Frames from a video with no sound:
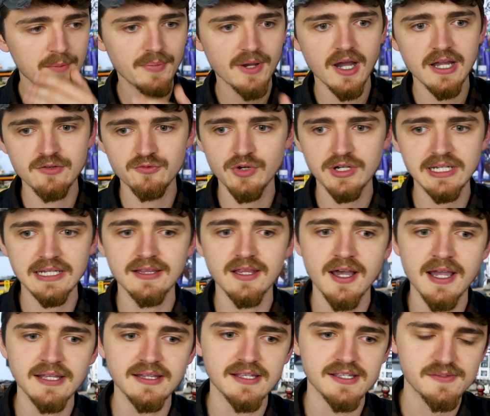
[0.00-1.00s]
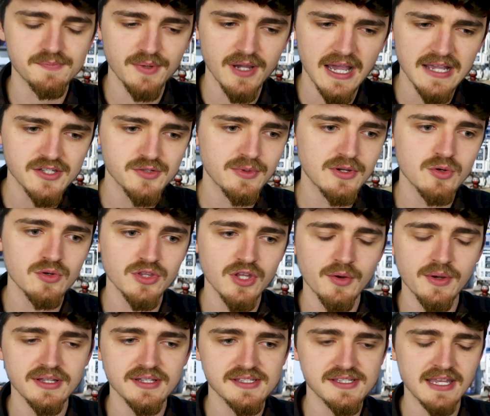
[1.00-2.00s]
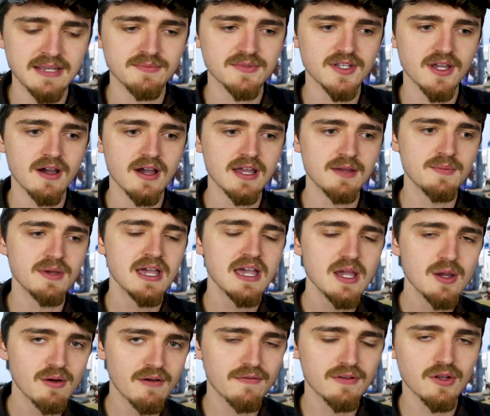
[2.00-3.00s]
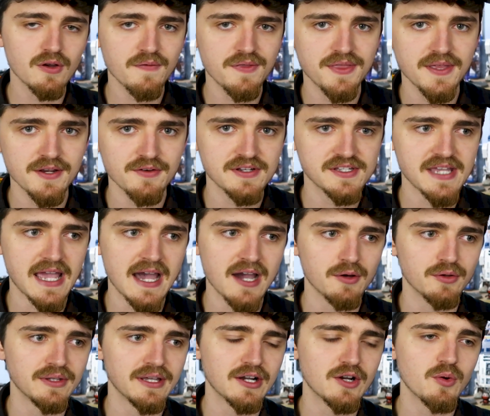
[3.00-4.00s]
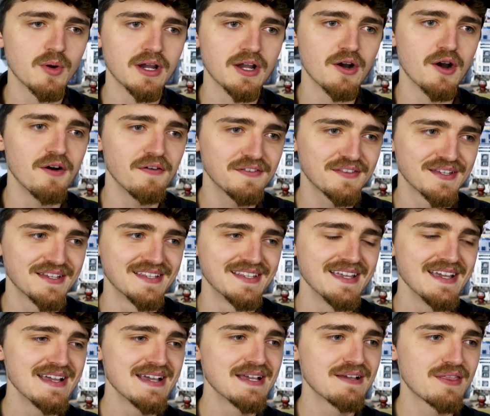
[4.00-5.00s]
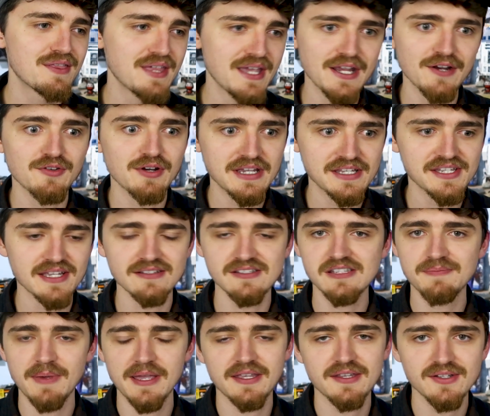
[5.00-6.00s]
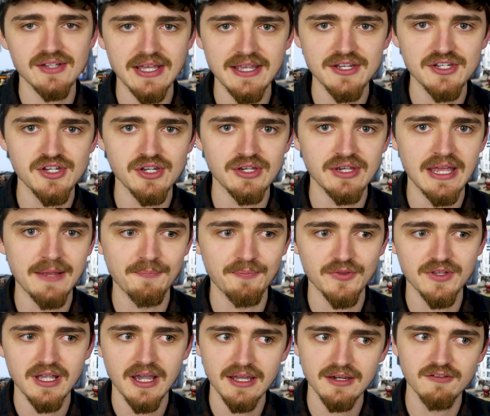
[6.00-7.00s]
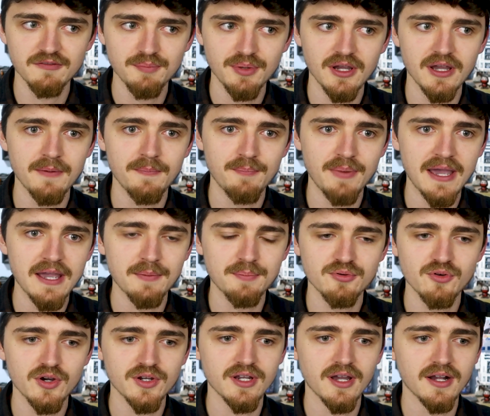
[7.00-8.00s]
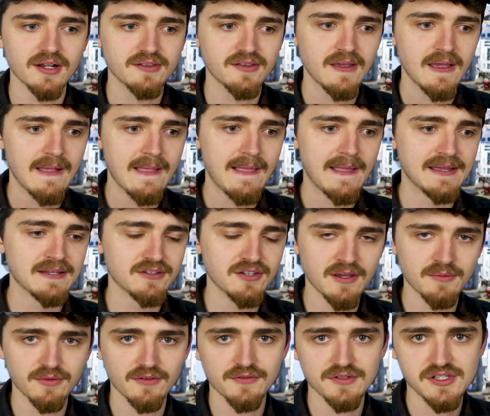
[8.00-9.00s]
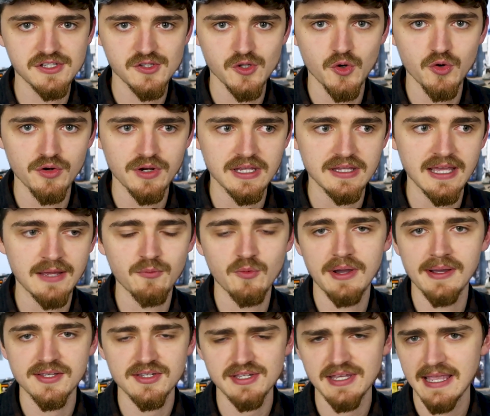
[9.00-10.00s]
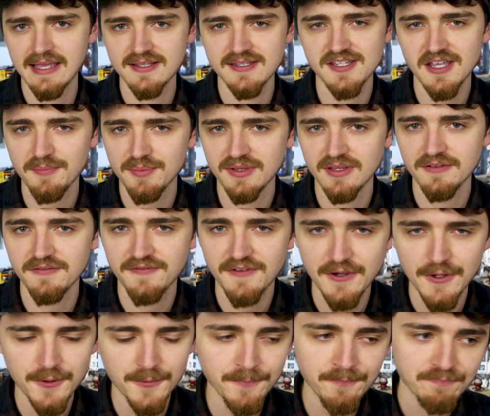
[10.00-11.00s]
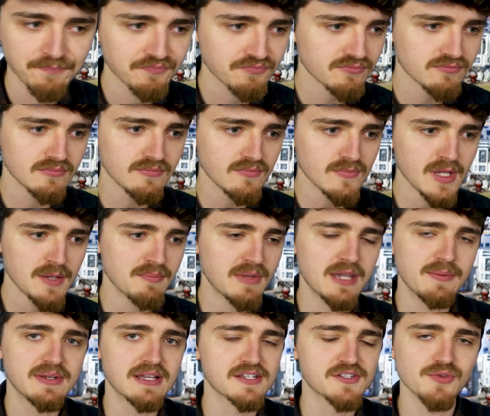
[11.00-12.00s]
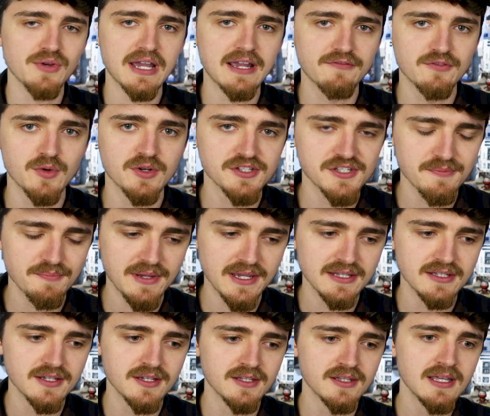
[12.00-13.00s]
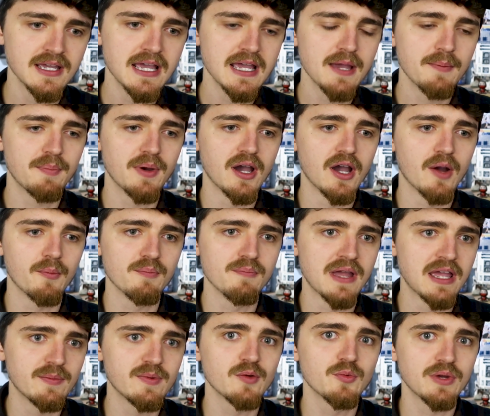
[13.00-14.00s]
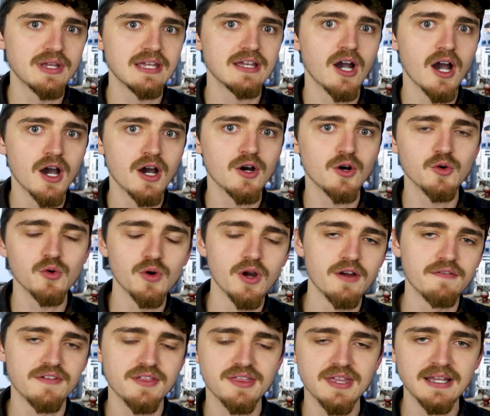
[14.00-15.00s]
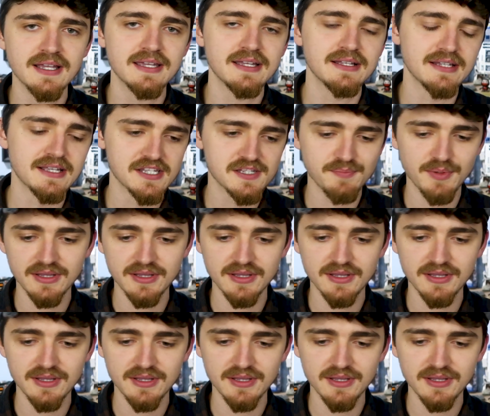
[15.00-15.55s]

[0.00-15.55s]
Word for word: But I really like this, but as we all know at the same time, with a lot of theories out there, quite often theories and speculation kind of put a better product in terms of a story than what actually ends up in the film. Maybe that's not everyone's opinion, but maybe we are all overthinking this.